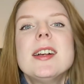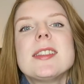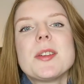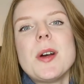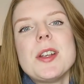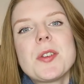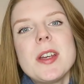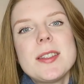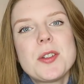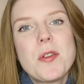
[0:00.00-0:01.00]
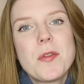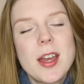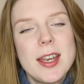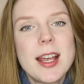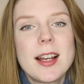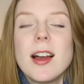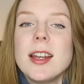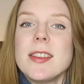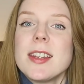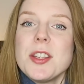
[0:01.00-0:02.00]
So I traced off that
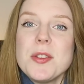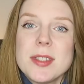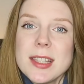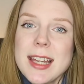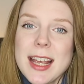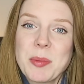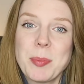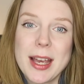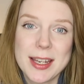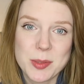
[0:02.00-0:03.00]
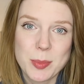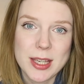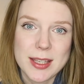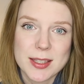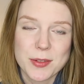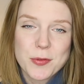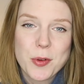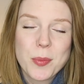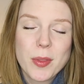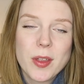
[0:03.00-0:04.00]
neckline and then I used the neck band piece
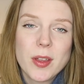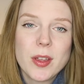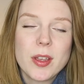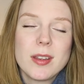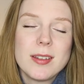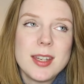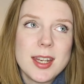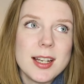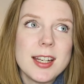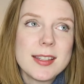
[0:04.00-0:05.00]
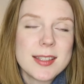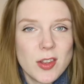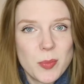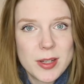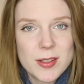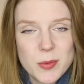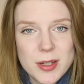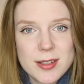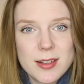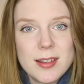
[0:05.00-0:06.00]
from the Nina Lee South Bank
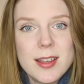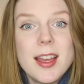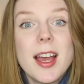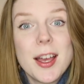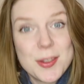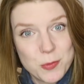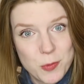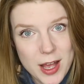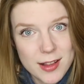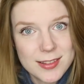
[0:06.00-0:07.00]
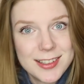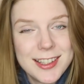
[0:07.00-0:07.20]
sweater as well.